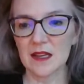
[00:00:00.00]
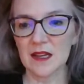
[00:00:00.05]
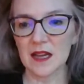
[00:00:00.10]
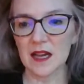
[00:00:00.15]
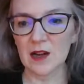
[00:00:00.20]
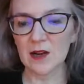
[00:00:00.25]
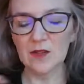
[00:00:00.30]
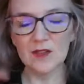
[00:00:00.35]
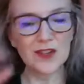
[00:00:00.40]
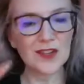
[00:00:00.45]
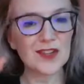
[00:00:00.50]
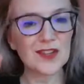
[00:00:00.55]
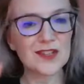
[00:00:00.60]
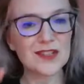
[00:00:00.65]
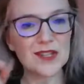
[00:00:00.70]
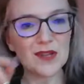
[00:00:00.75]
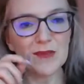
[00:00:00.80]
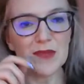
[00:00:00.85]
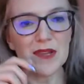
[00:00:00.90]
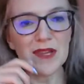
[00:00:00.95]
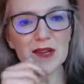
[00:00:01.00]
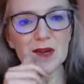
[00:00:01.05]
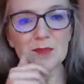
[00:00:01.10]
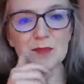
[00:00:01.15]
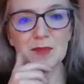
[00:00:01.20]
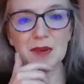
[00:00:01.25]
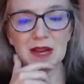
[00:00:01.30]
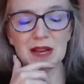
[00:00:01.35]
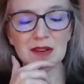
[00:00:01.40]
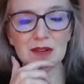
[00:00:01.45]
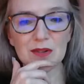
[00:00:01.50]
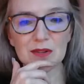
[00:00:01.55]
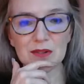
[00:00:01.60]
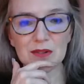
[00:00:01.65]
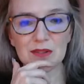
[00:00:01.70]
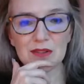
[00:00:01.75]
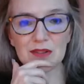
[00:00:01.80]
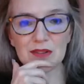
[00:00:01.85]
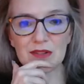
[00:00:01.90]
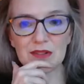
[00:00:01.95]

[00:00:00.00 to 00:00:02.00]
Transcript: However, there's something about